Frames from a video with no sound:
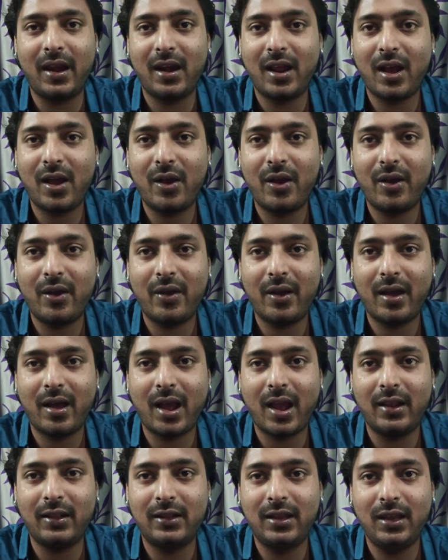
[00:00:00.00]
now
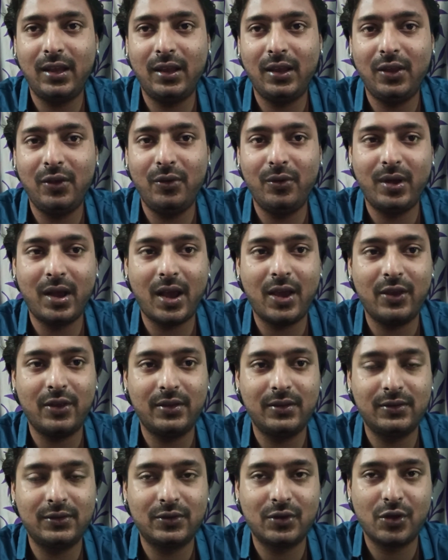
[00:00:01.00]
I think you
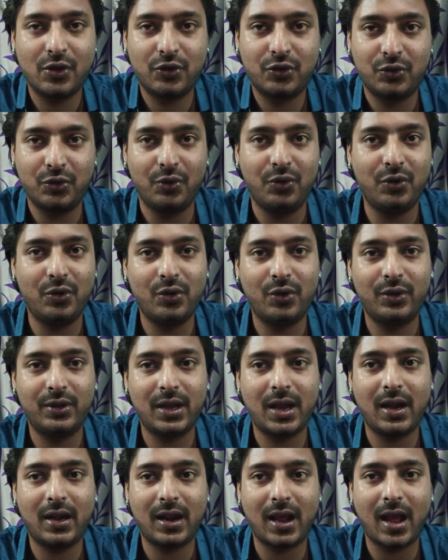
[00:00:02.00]
guys should know
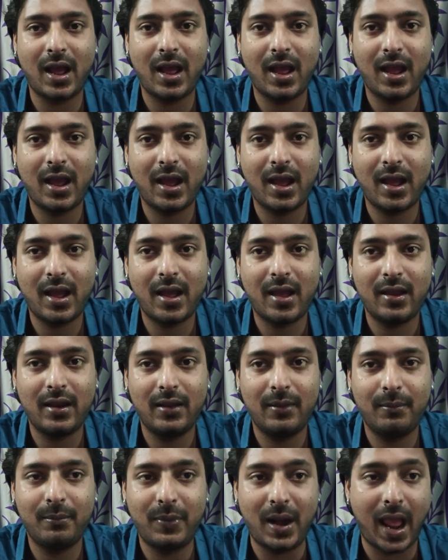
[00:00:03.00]
that
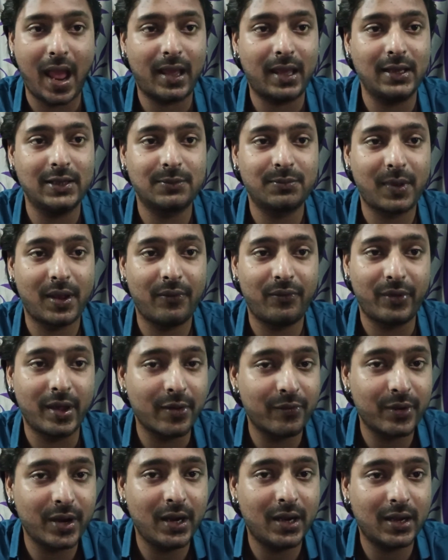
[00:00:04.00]
black is my
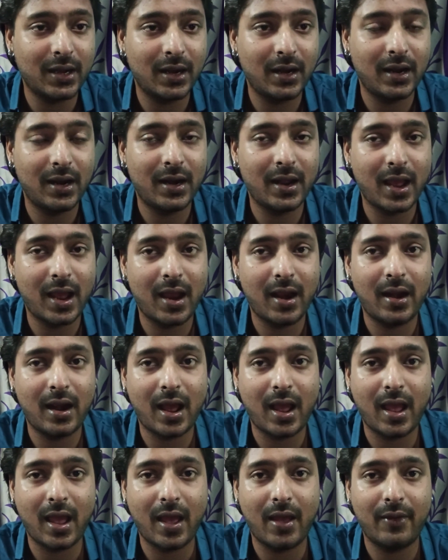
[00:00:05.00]
favorite color, and
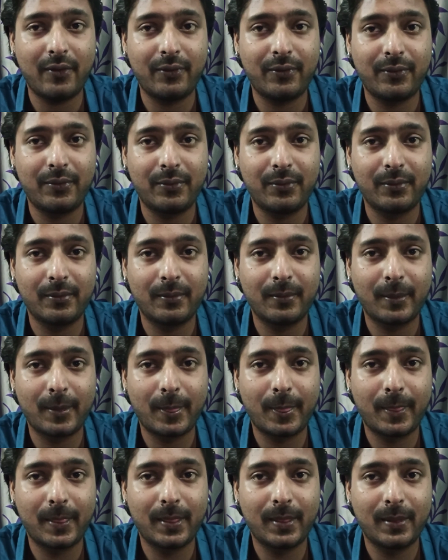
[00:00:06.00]
I have
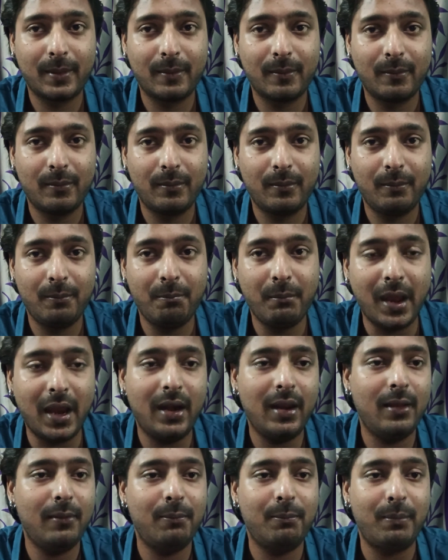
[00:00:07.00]

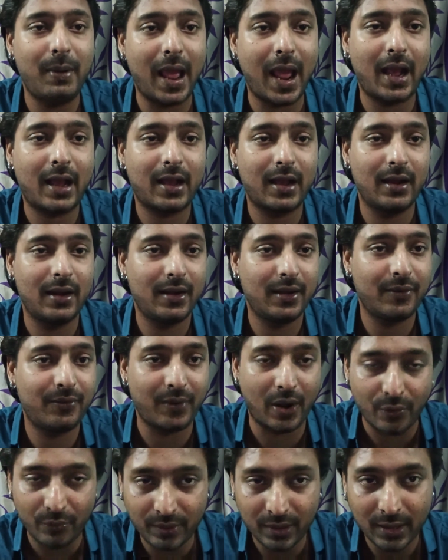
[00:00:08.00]
many black color
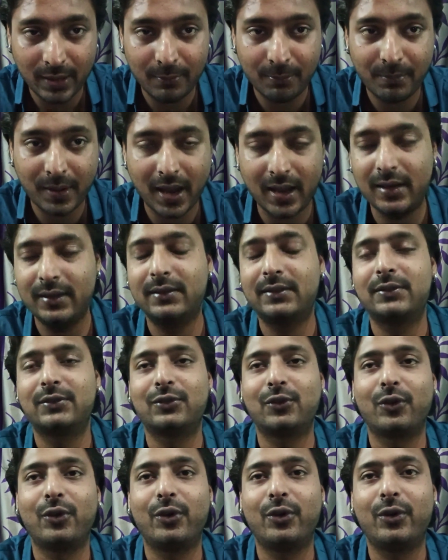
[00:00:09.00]
fountain pens.
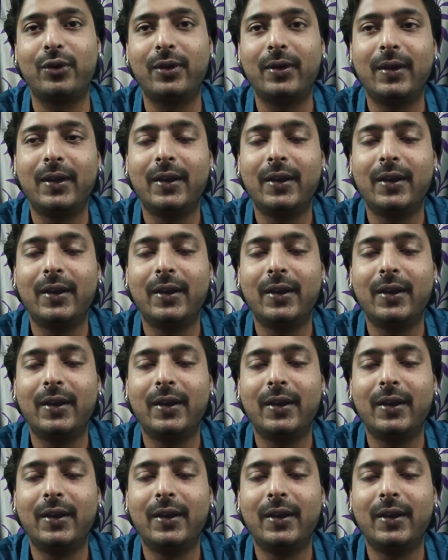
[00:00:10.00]
So